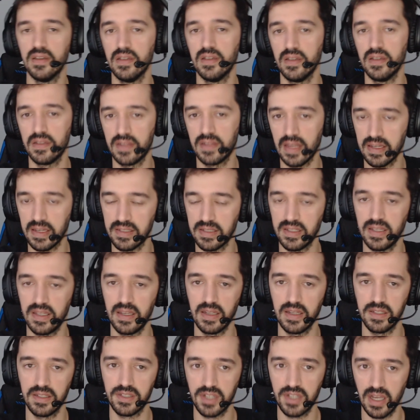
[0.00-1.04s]
testing
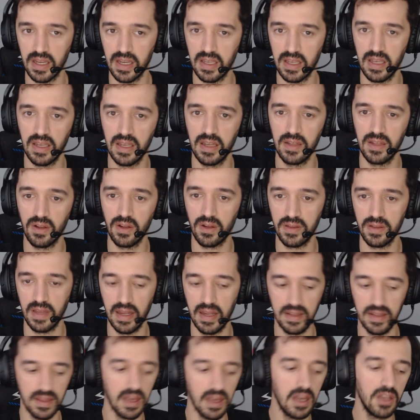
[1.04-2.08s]
and checking and all
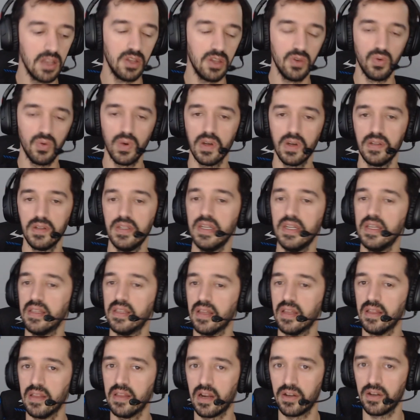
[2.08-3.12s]
that. You will need
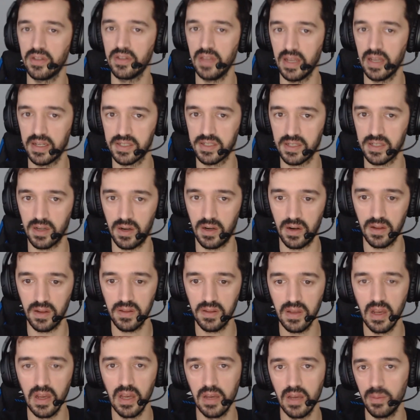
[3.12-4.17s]
an RTX card,
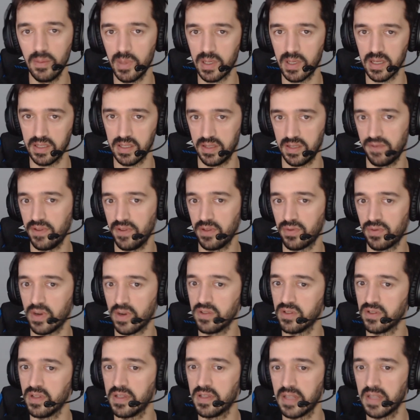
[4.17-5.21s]
because if it
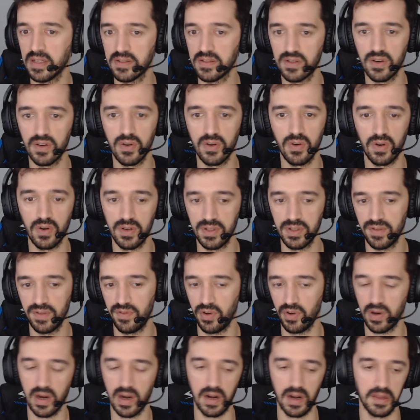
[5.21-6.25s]
runs on the tensor cores, if
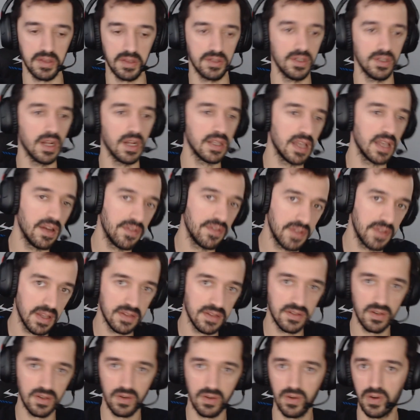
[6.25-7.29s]
your card does not have
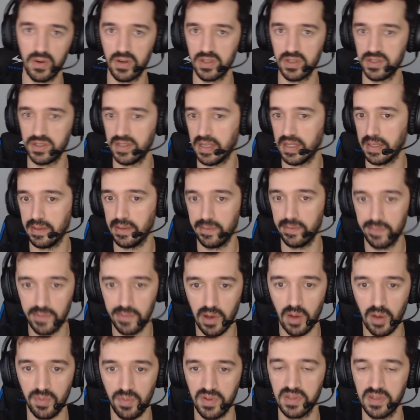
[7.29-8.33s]
tensor cores, then
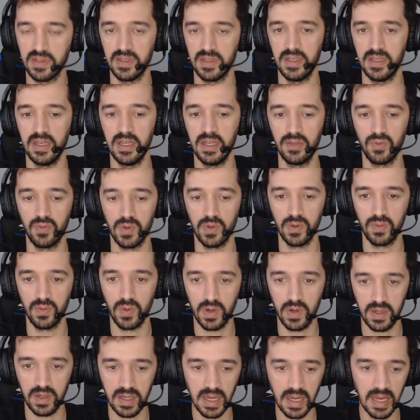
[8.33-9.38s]
obviously it won't
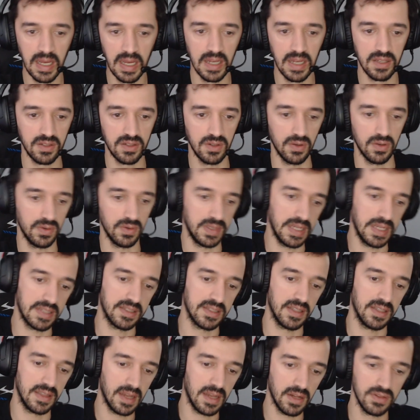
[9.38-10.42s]
work. So that's
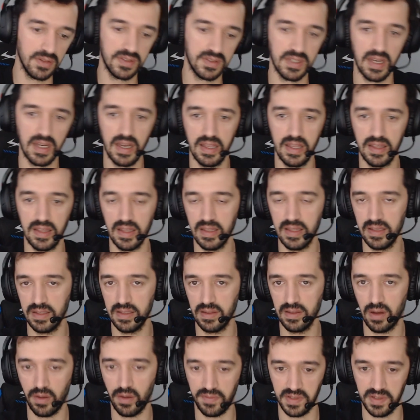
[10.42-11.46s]
the downside.
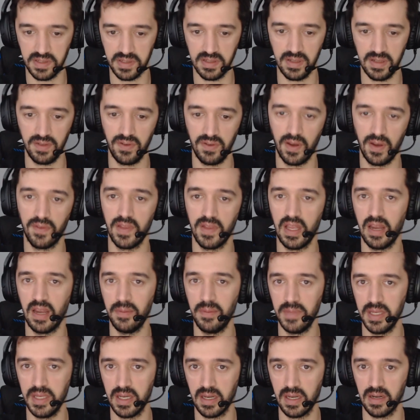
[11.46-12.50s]
And obviously, if you have an
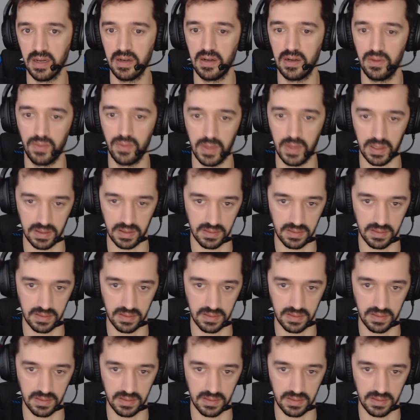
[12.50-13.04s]
AMD card, well,